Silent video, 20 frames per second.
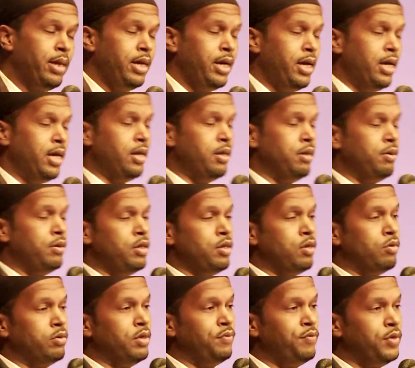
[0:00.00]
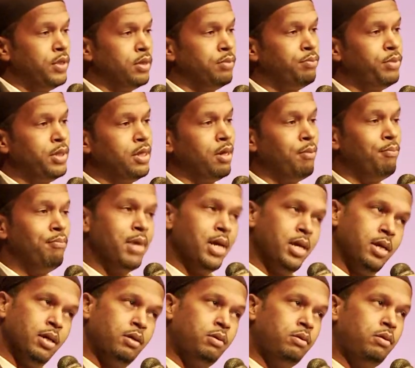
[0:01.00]
And being a
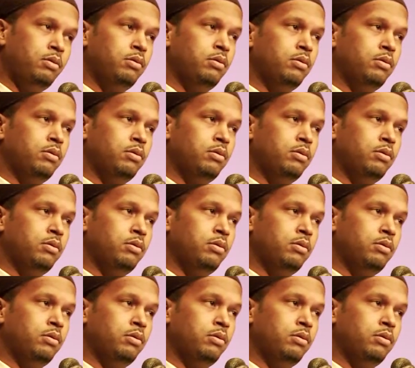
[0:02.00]
male,